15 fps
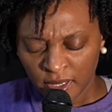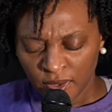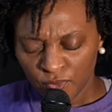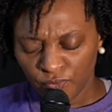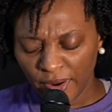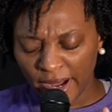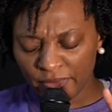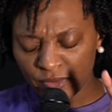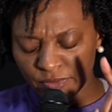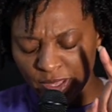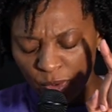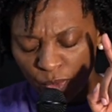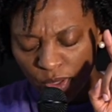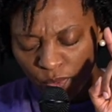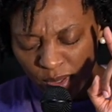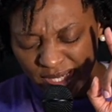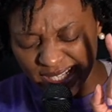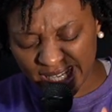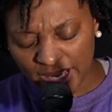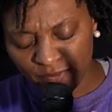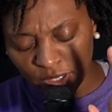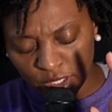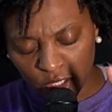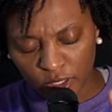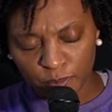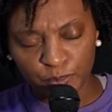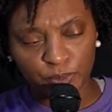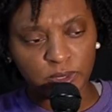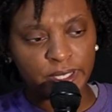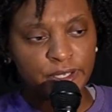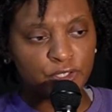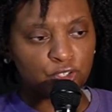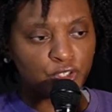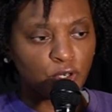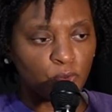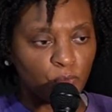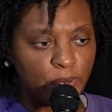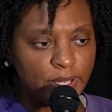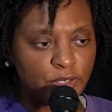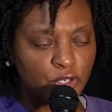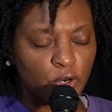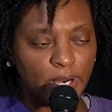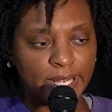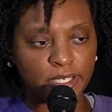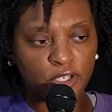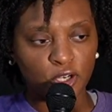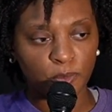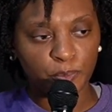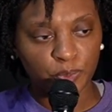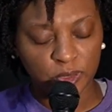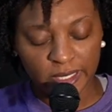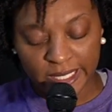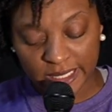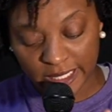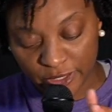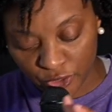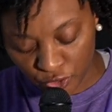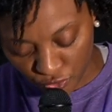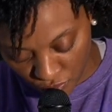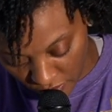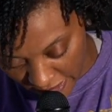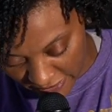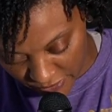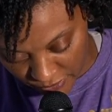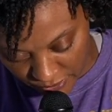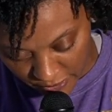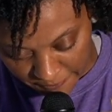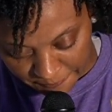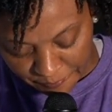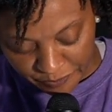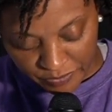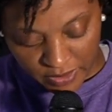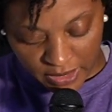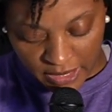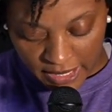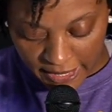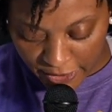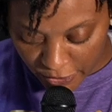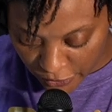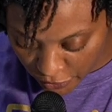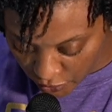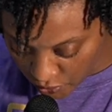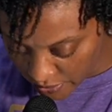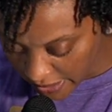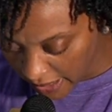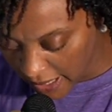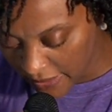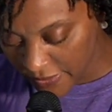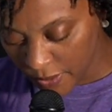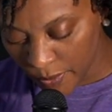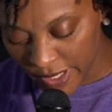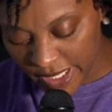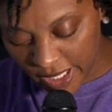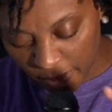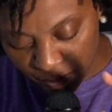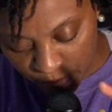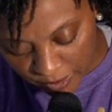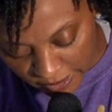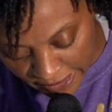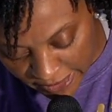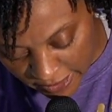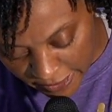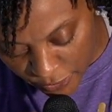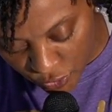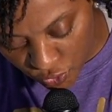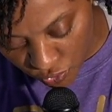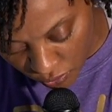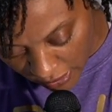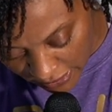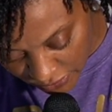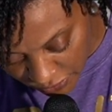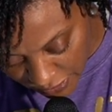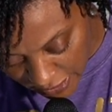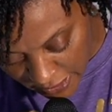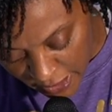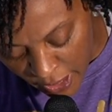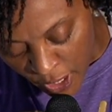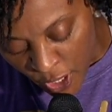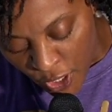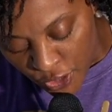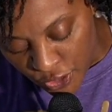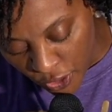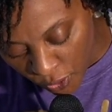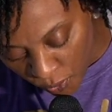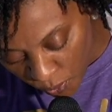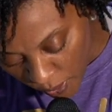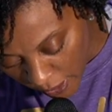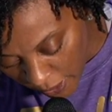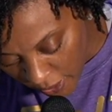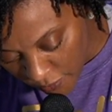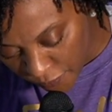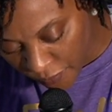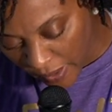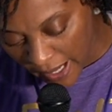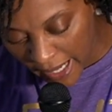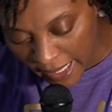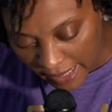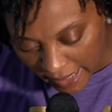Father, that we would give a complete surrender and completely trust in you, God, that we completely trust in your word for our